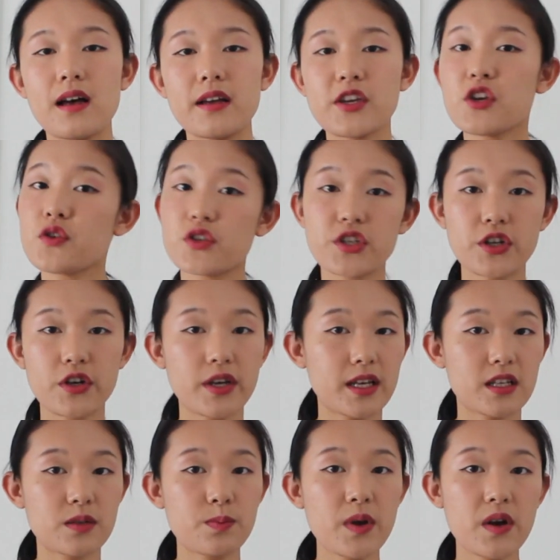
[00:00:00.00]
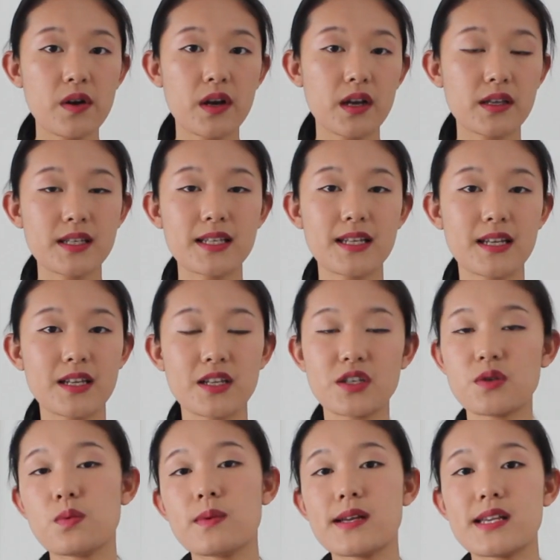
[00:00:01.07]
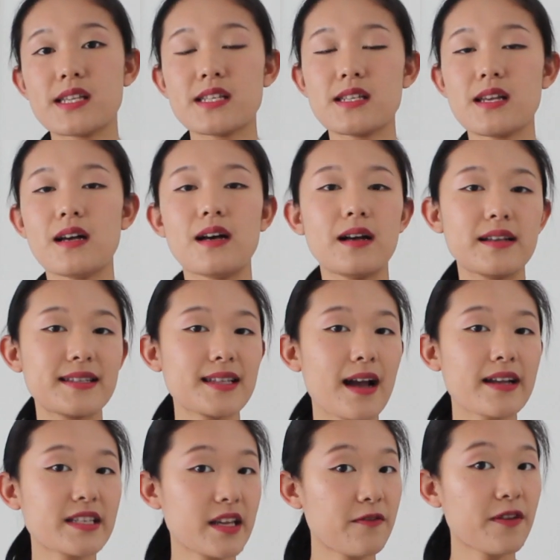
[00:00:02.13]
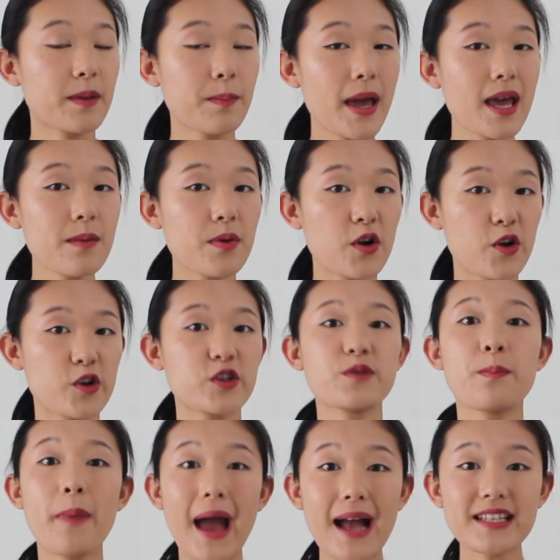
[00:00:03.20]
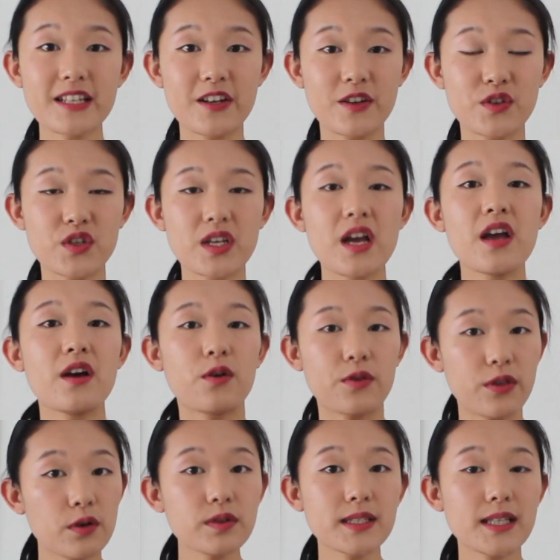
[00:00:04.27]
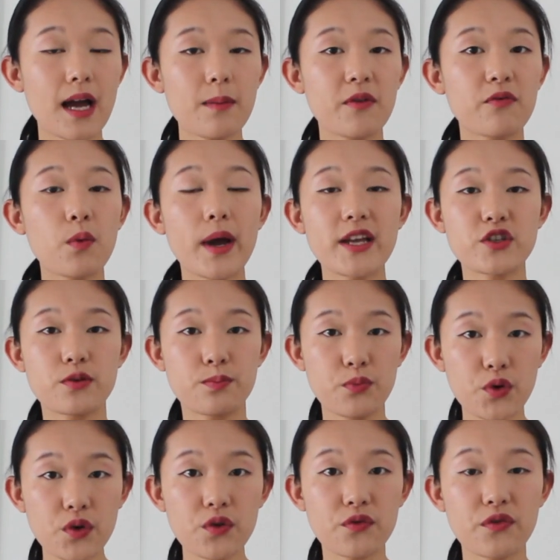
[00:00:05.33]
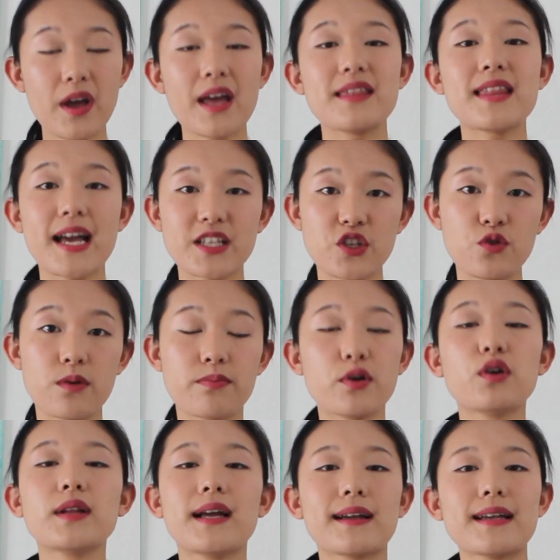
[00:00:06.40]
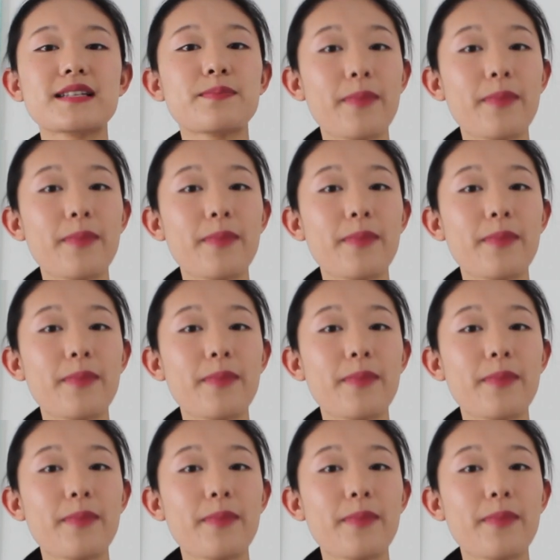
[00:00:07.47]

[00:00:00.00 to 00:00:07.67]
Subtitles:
user experiences, with scientific papers, patents, or those type of way to prove that your product is